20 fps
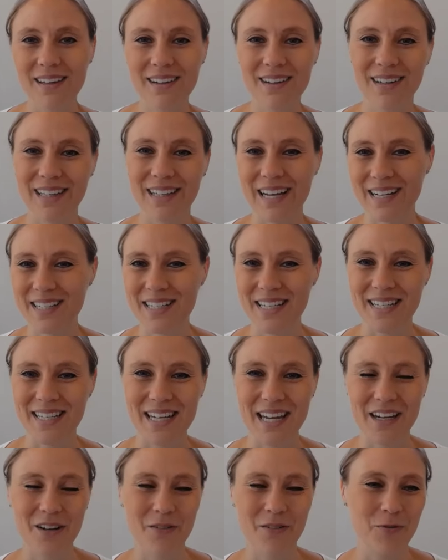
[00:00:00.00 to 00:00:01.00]
collecting
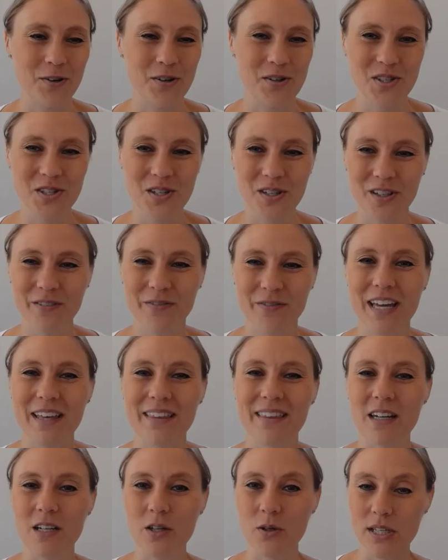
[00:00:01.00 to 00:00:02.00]
data for a survey.
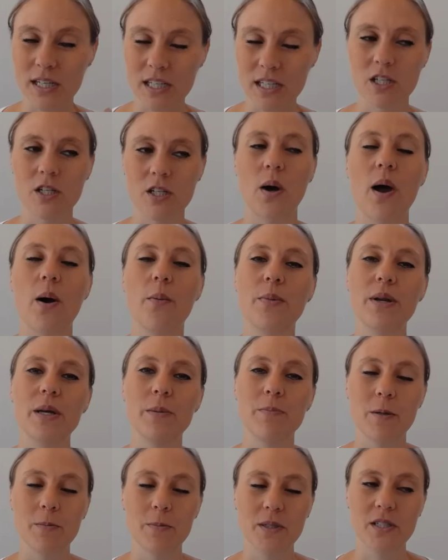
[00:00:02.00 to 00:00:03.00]
Then you need to know how many
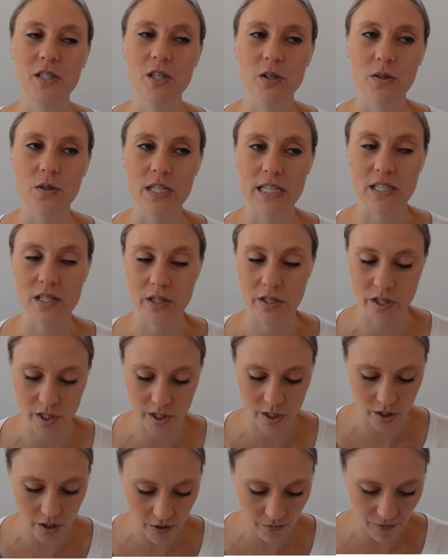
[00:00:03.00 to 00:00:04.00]
people do you need to
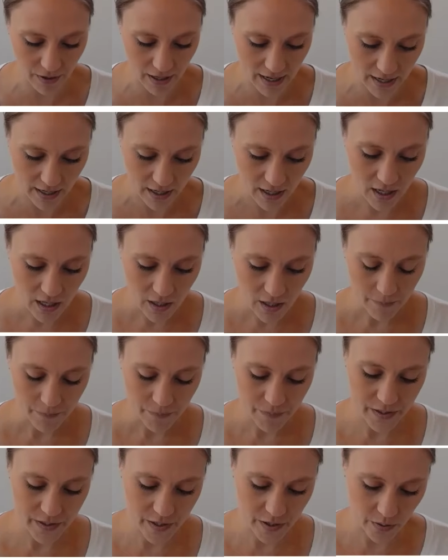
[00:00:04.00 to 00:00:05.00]
survey
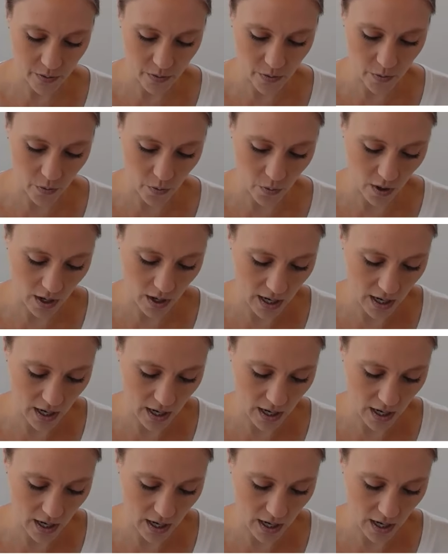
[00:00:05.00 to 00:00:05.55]
to